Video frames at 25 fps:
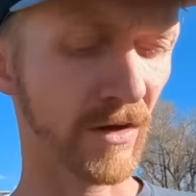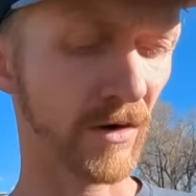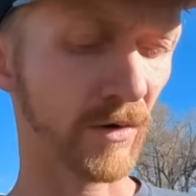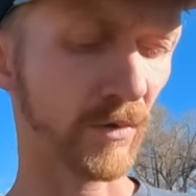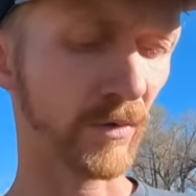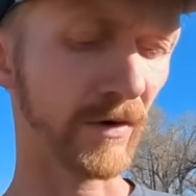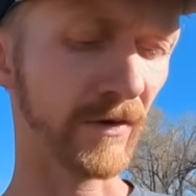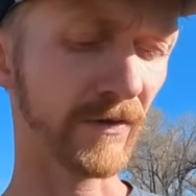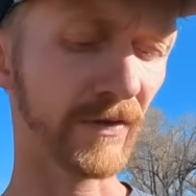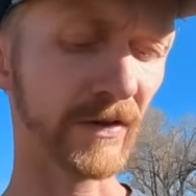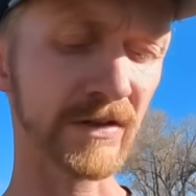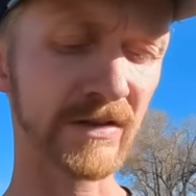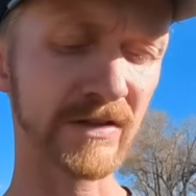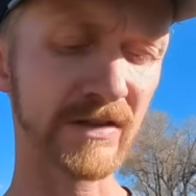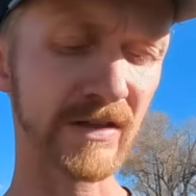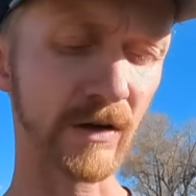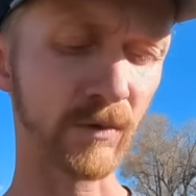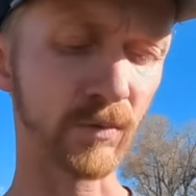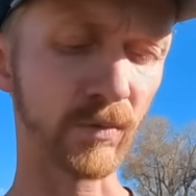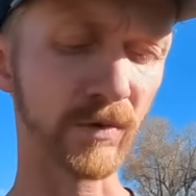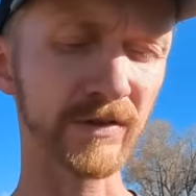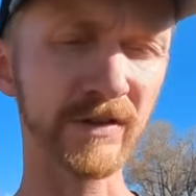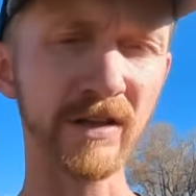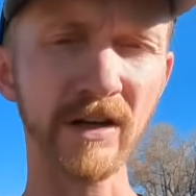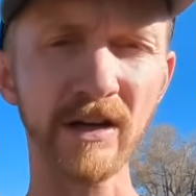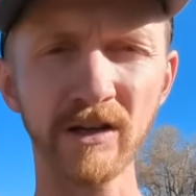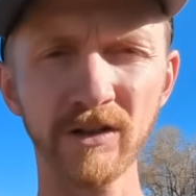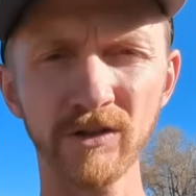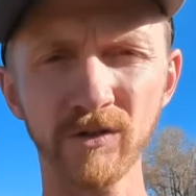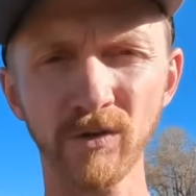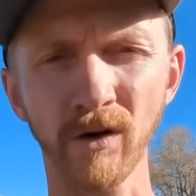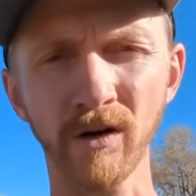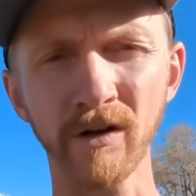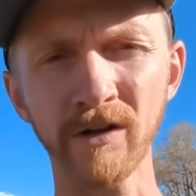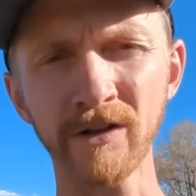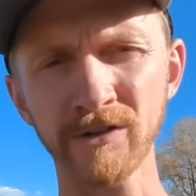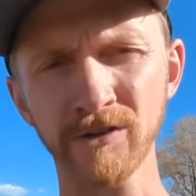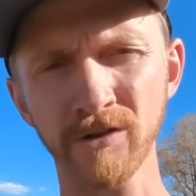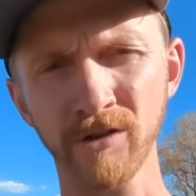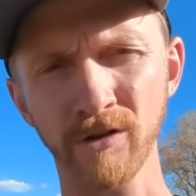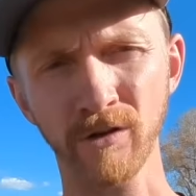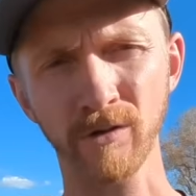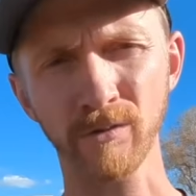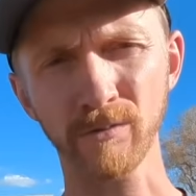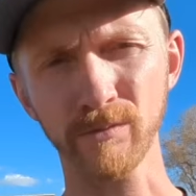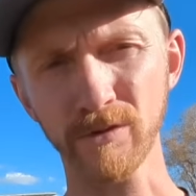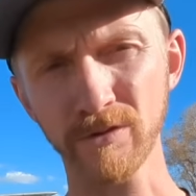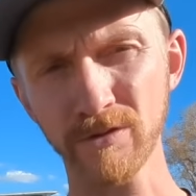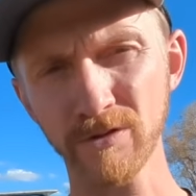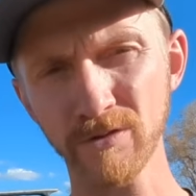Rivian said, we'll take it to our internal
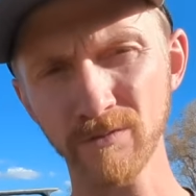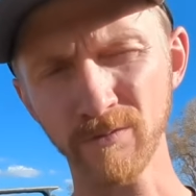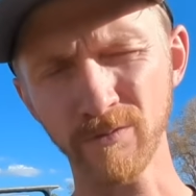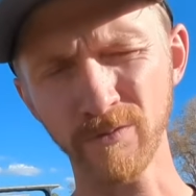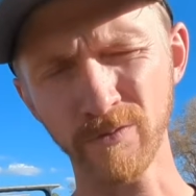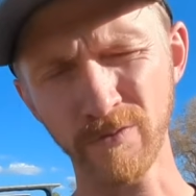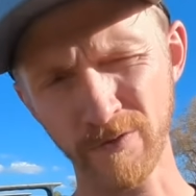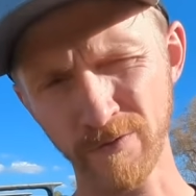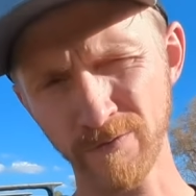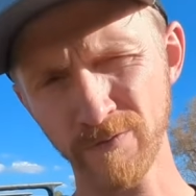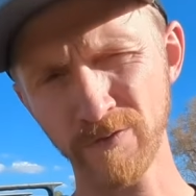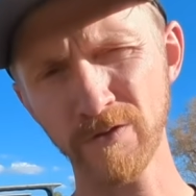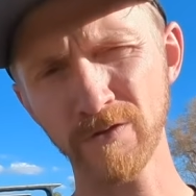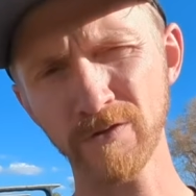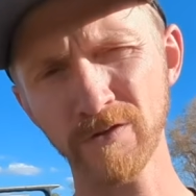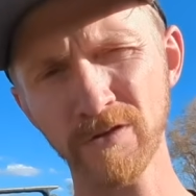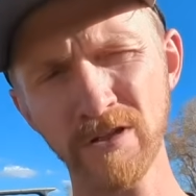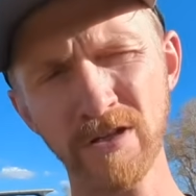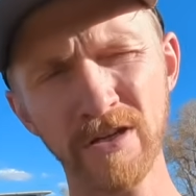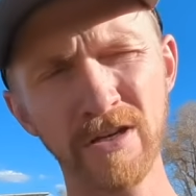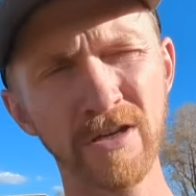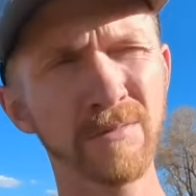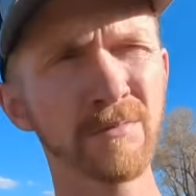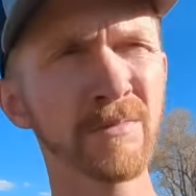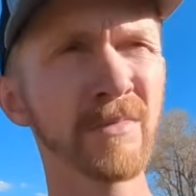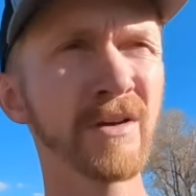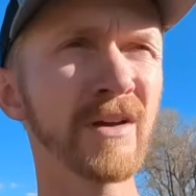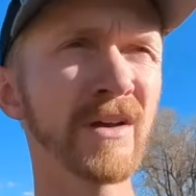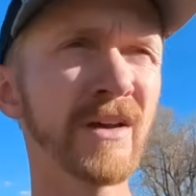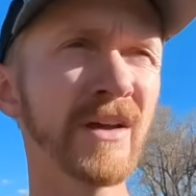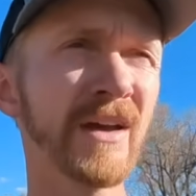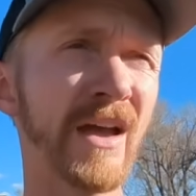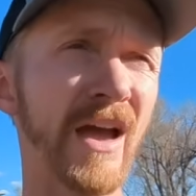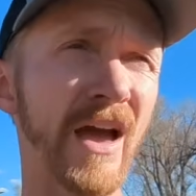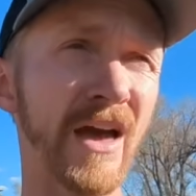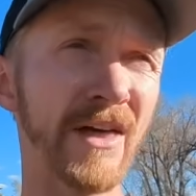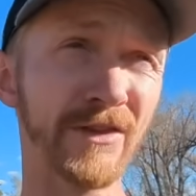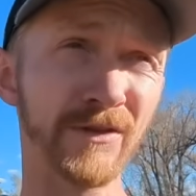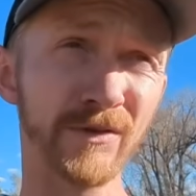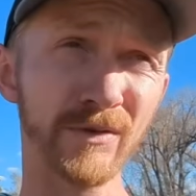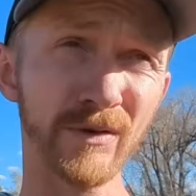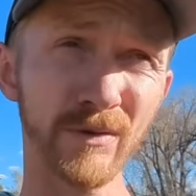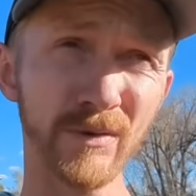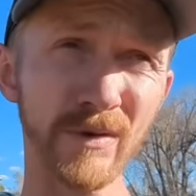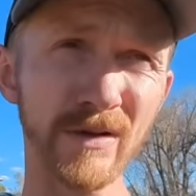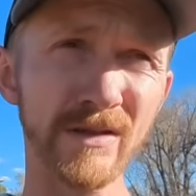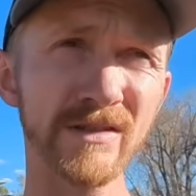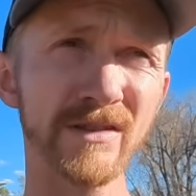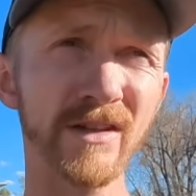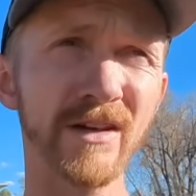review team. And 3
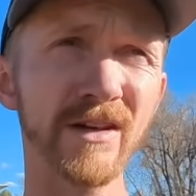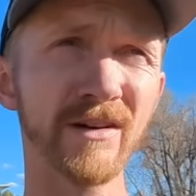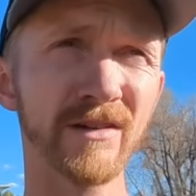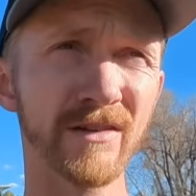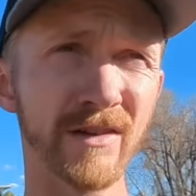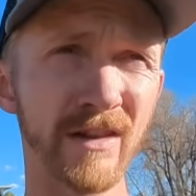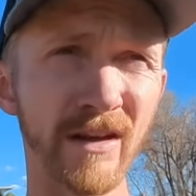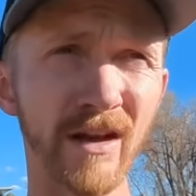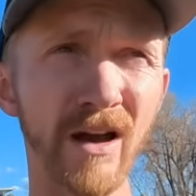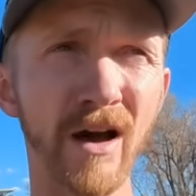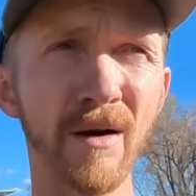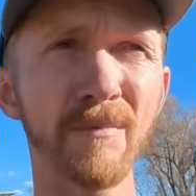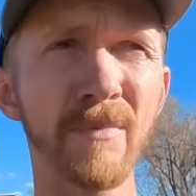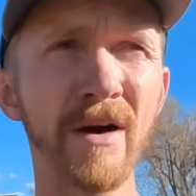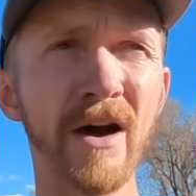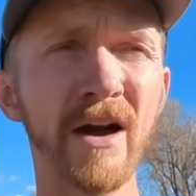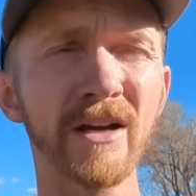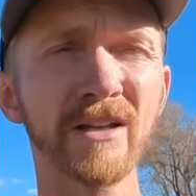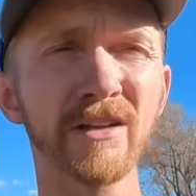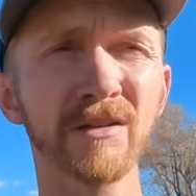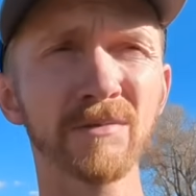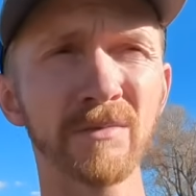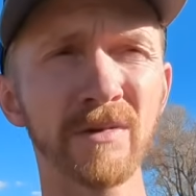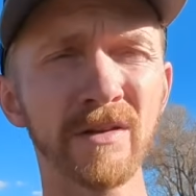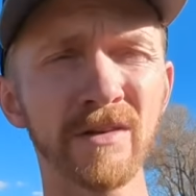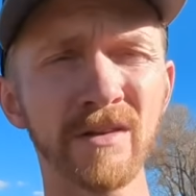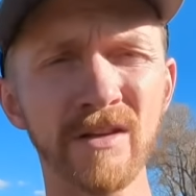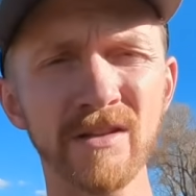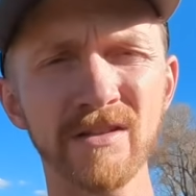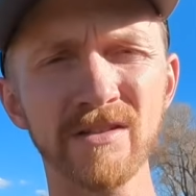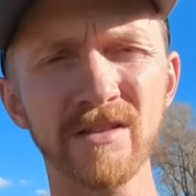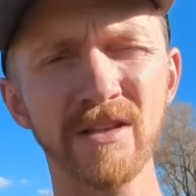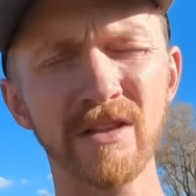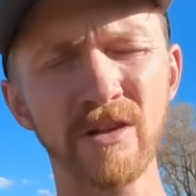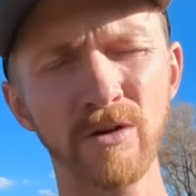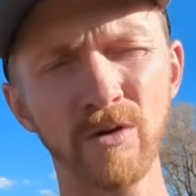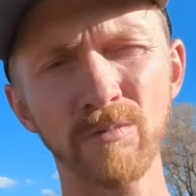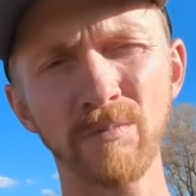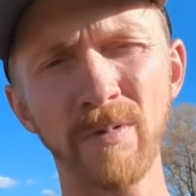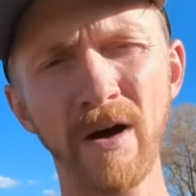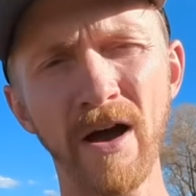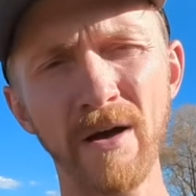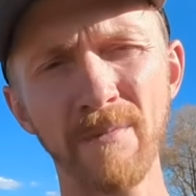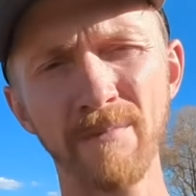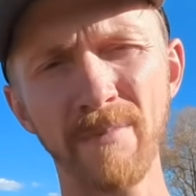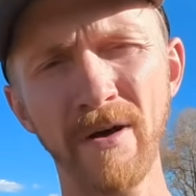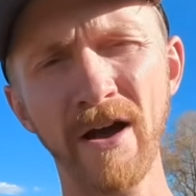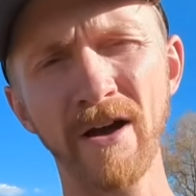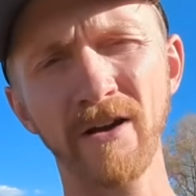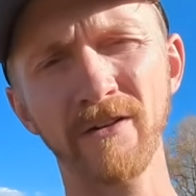weeks later, they got back to me and they said they would buy
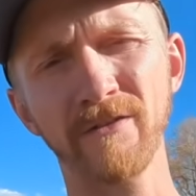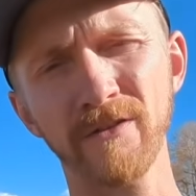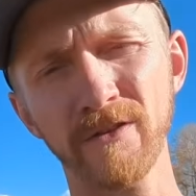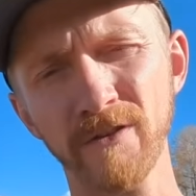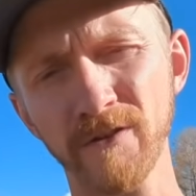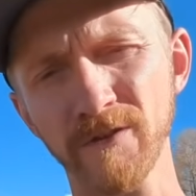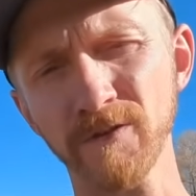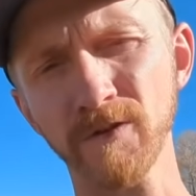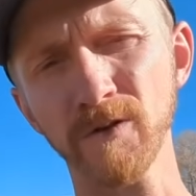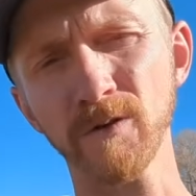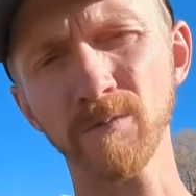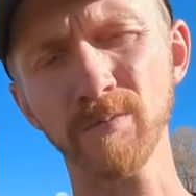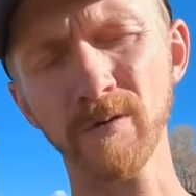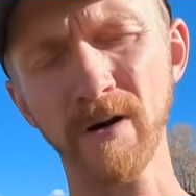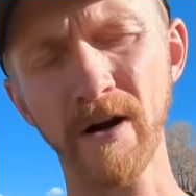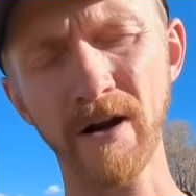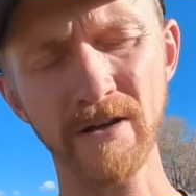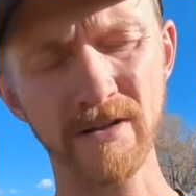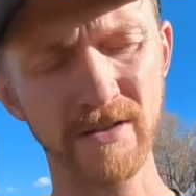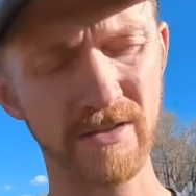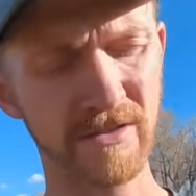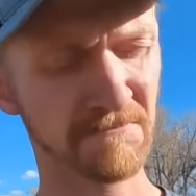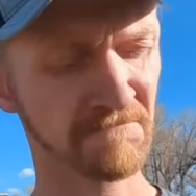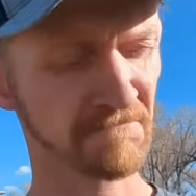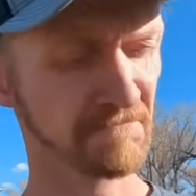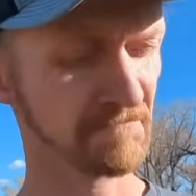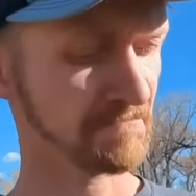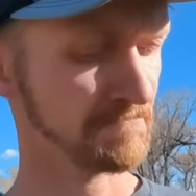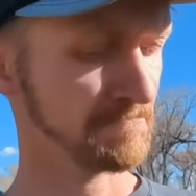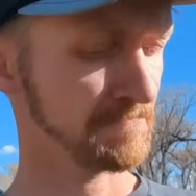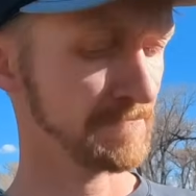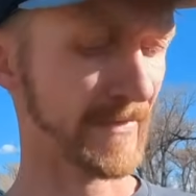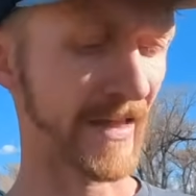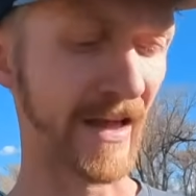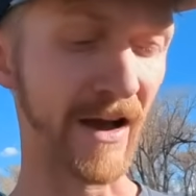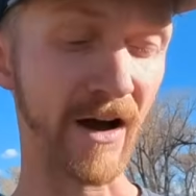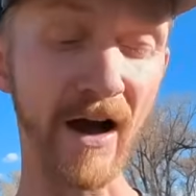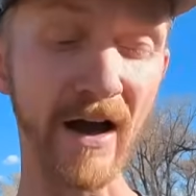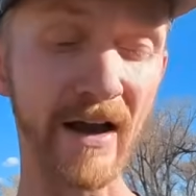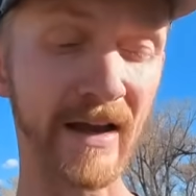it back for the full price. Now, I